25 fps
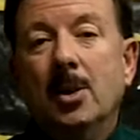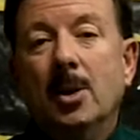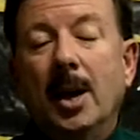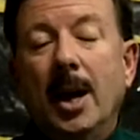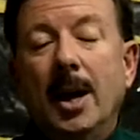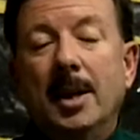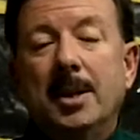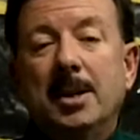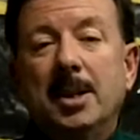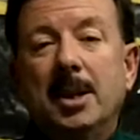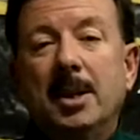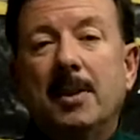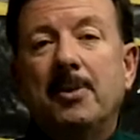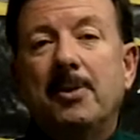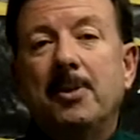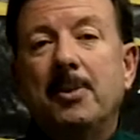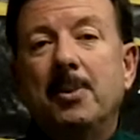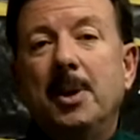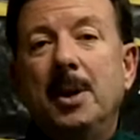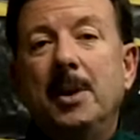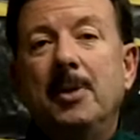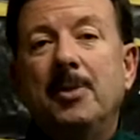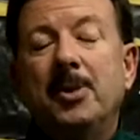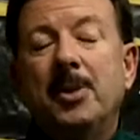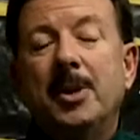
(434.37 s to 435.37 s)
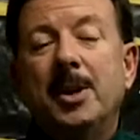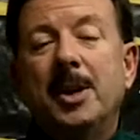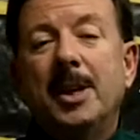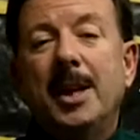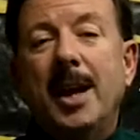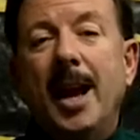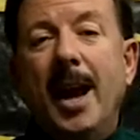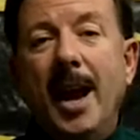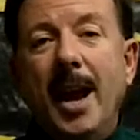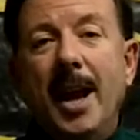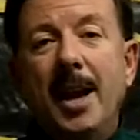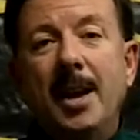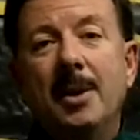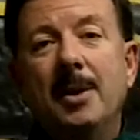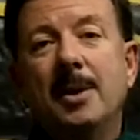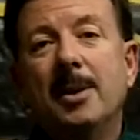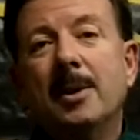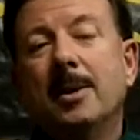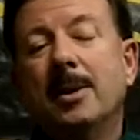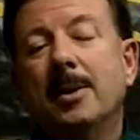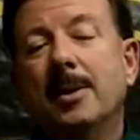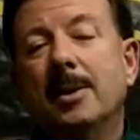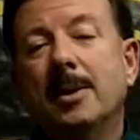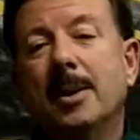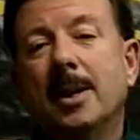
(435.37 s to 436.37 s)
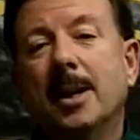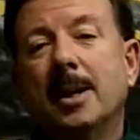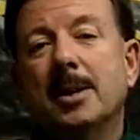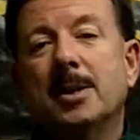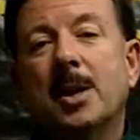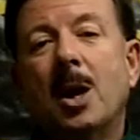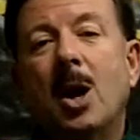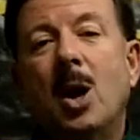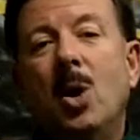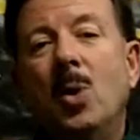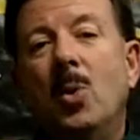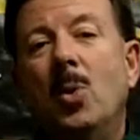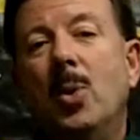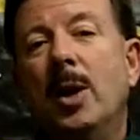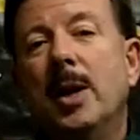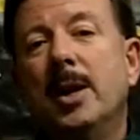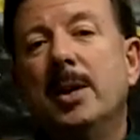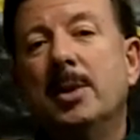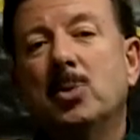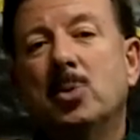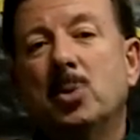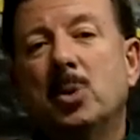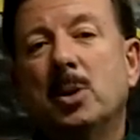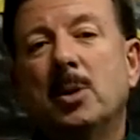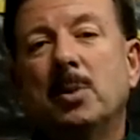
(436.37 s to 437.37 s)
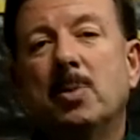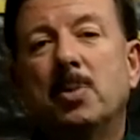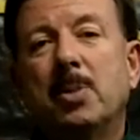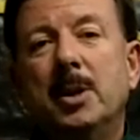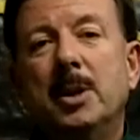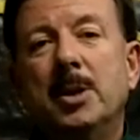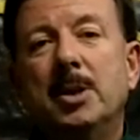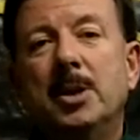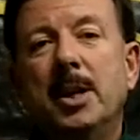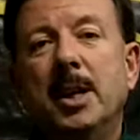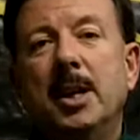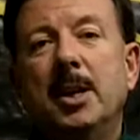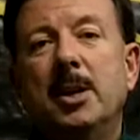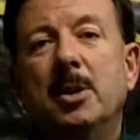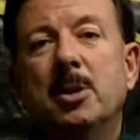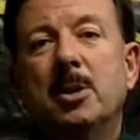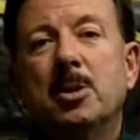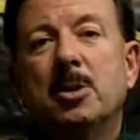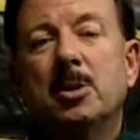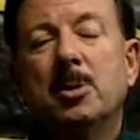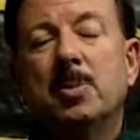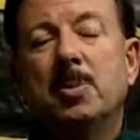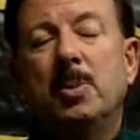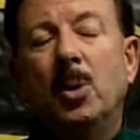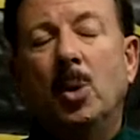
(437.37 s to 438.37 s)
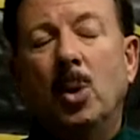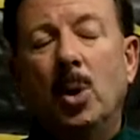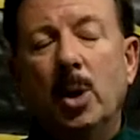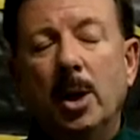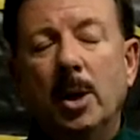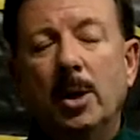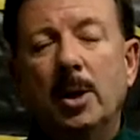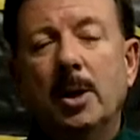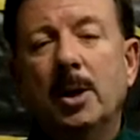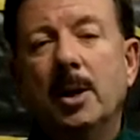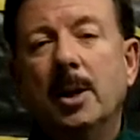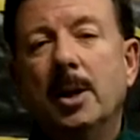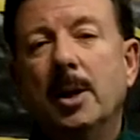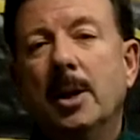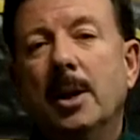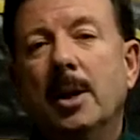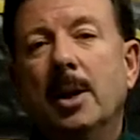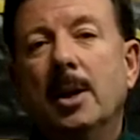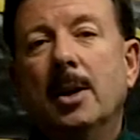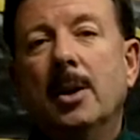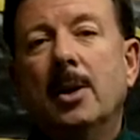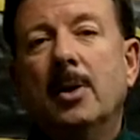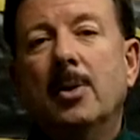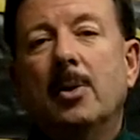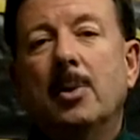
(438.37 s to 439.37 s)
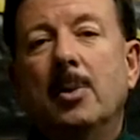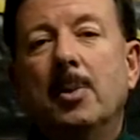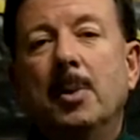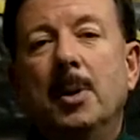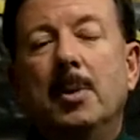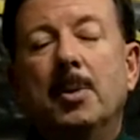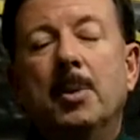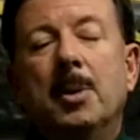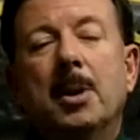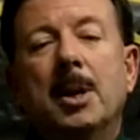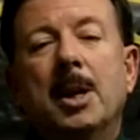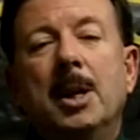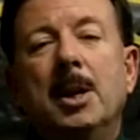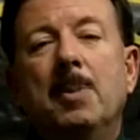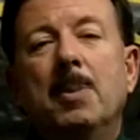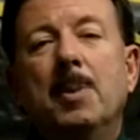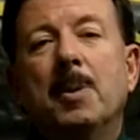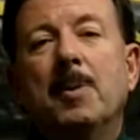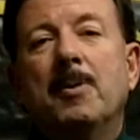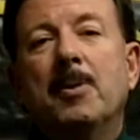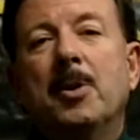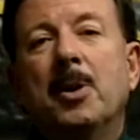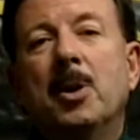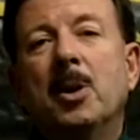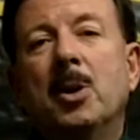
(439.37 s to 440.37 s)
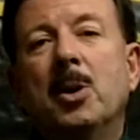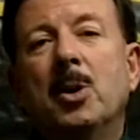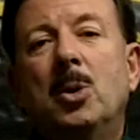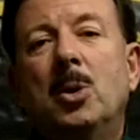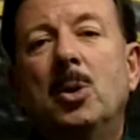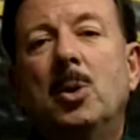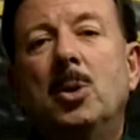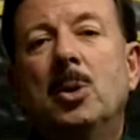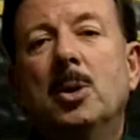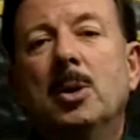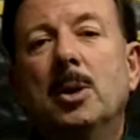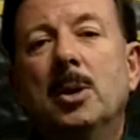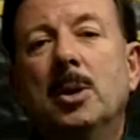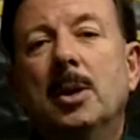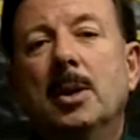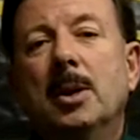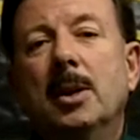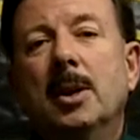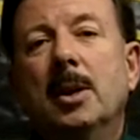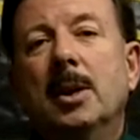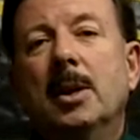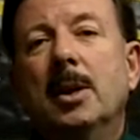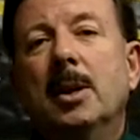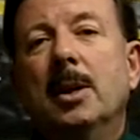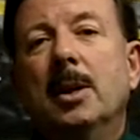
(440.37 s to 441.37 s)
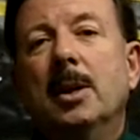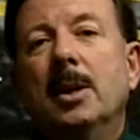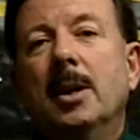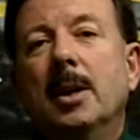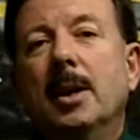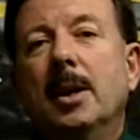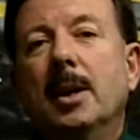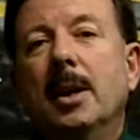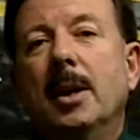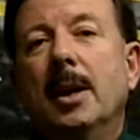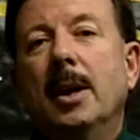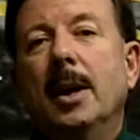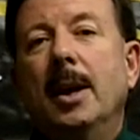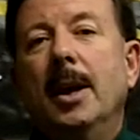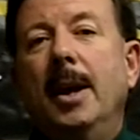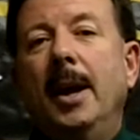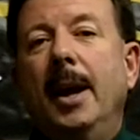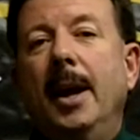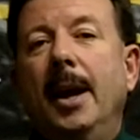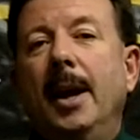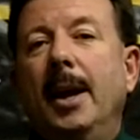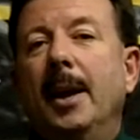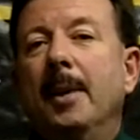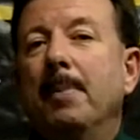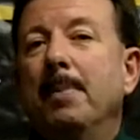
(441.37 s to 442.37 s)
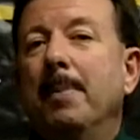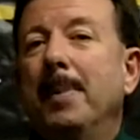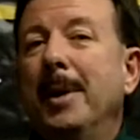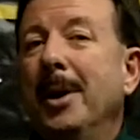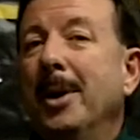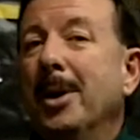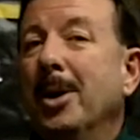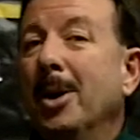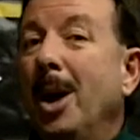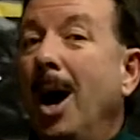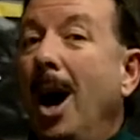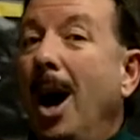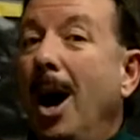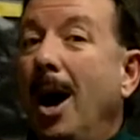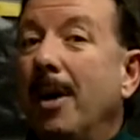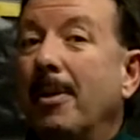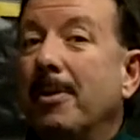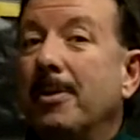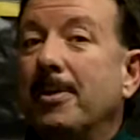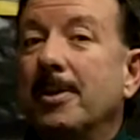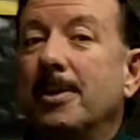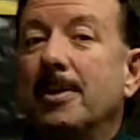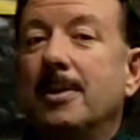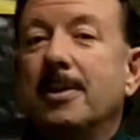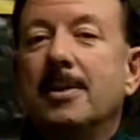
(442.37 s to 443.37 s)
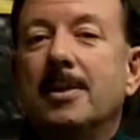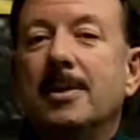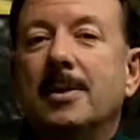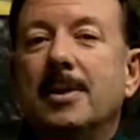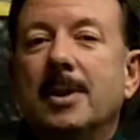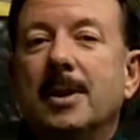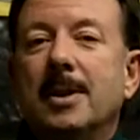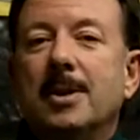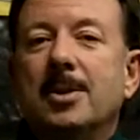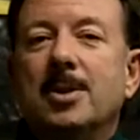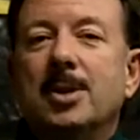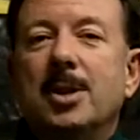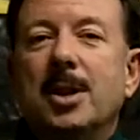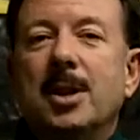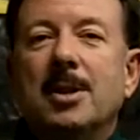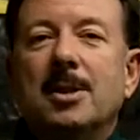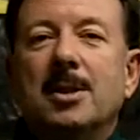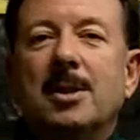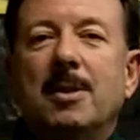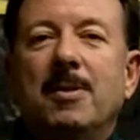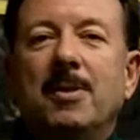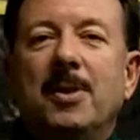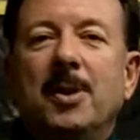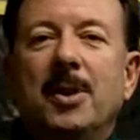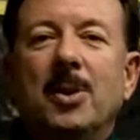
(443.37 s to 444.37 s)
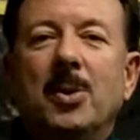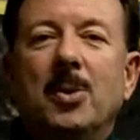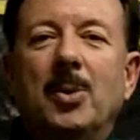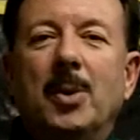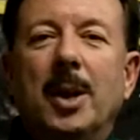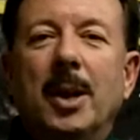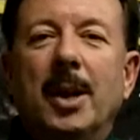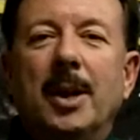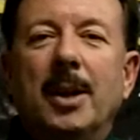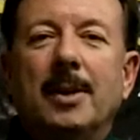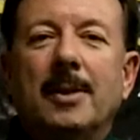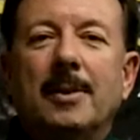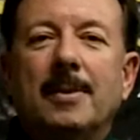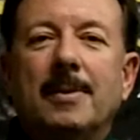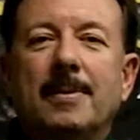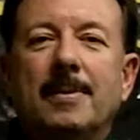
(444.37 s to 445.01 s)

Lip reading: Well, that's it for me for today. As always, we appreciate your support. Remember, keep it vertical, and better golf is just a fit away.